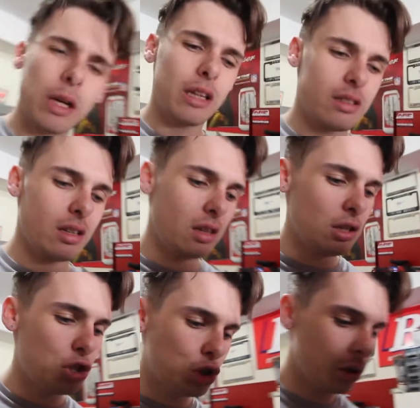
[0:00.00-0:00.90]

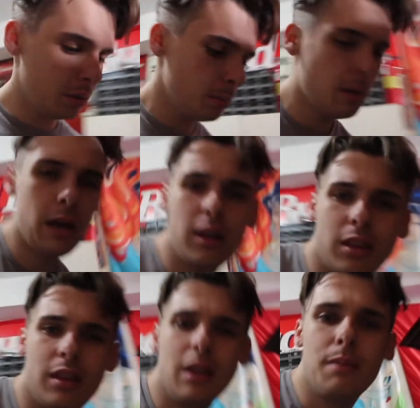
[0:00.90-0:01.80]
realistically shouldn't make
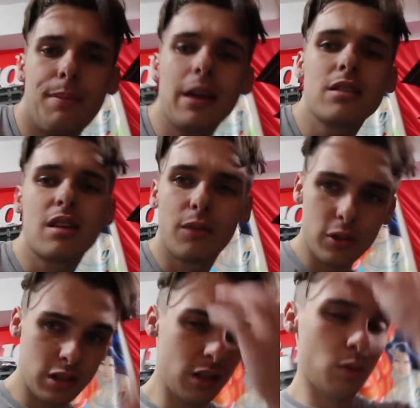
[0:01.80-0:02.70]
the biggest
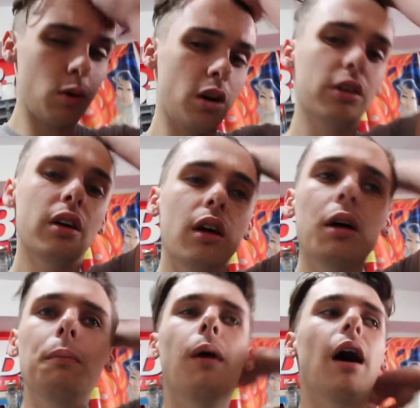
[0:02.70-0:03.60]
difference in the world,
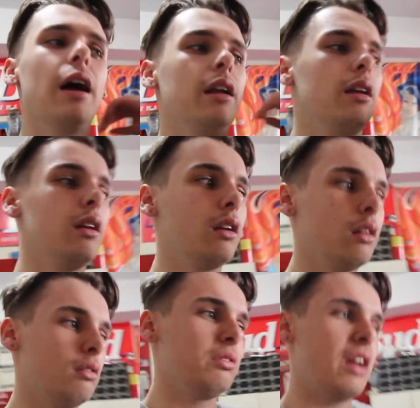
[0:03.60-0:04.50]
but
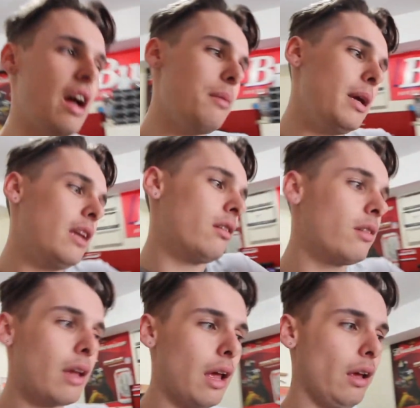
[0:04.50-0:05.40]
I mean,
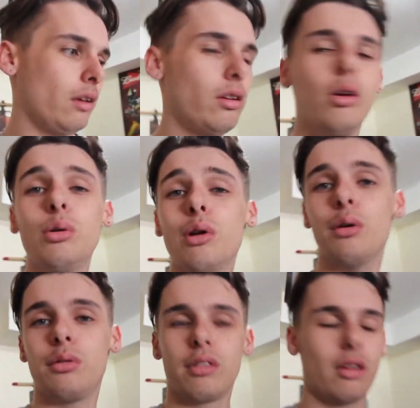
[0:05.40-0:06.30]
hey, who
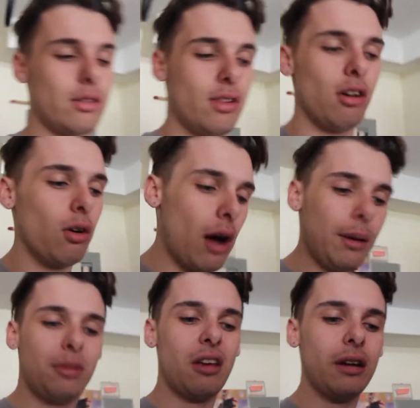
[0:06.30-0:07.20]
knows. So I
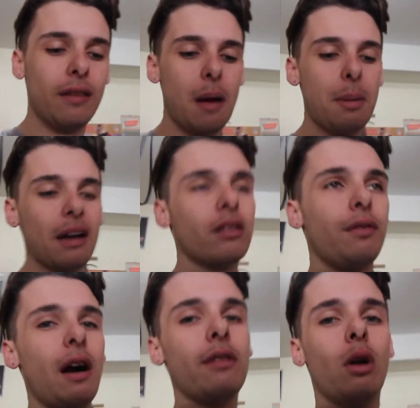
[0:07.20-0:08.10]
am sending that back to
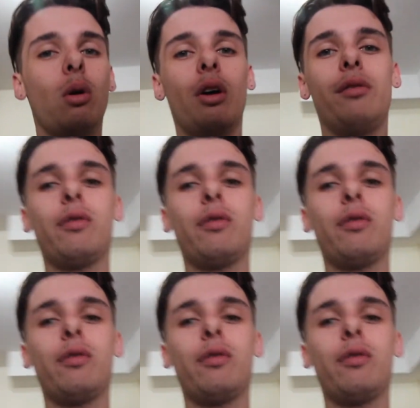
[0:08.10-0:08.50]
50 on